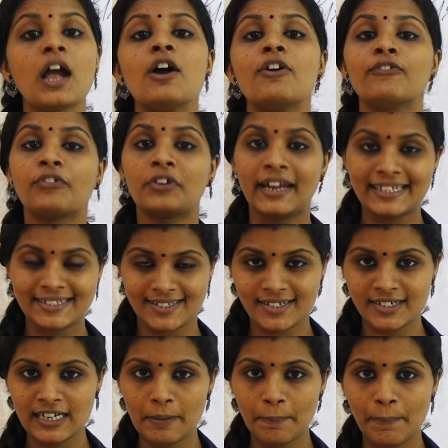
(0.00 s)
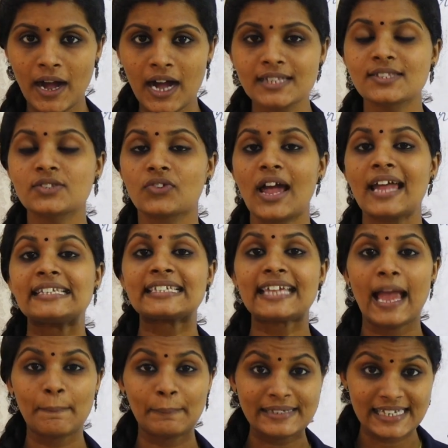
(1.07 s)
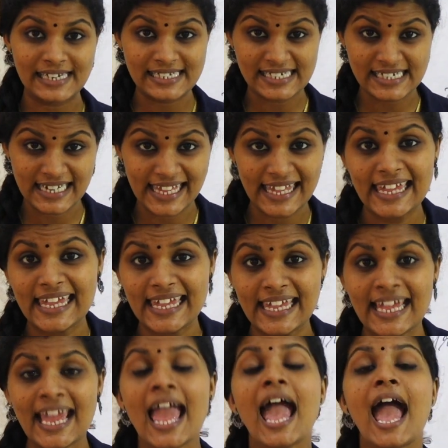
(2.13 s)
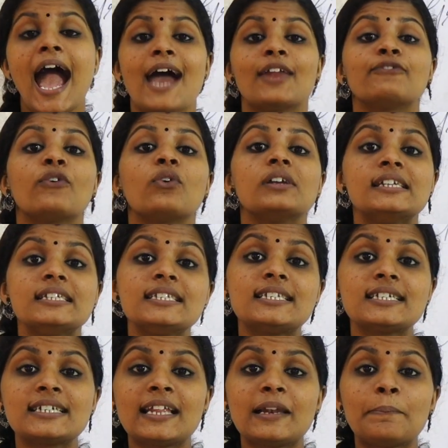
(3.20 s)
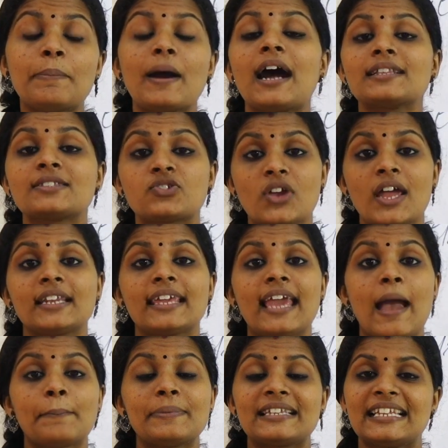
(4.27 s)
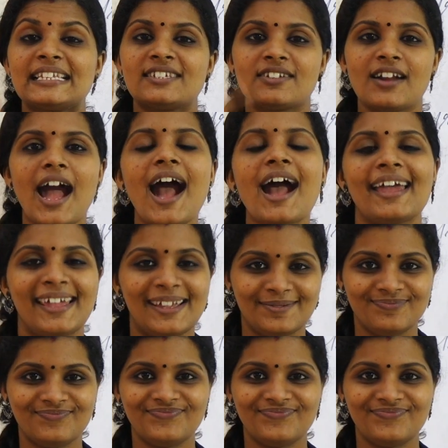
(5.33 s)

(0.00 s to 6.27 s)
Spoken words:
For external parts write capital letter E, and for internal parts write capital letter I.